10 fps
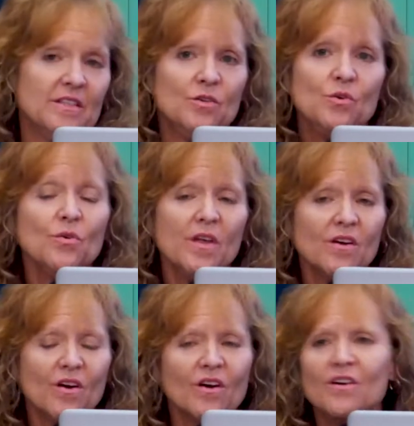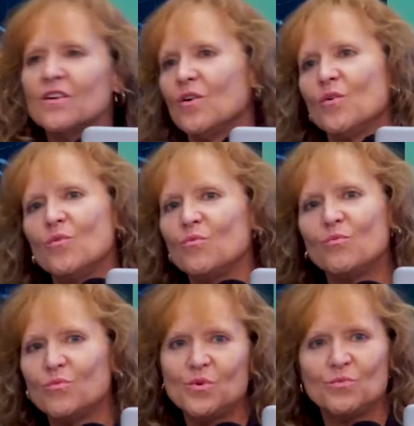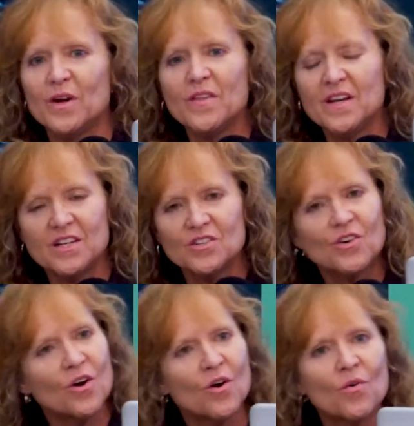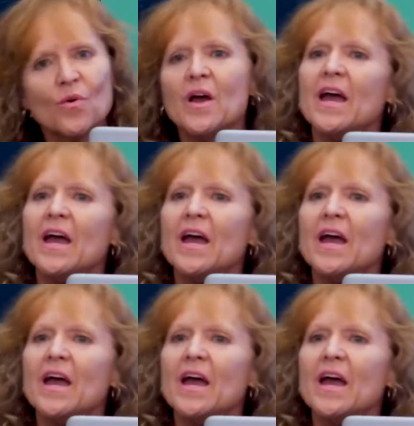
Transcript: who they are, where they need to go,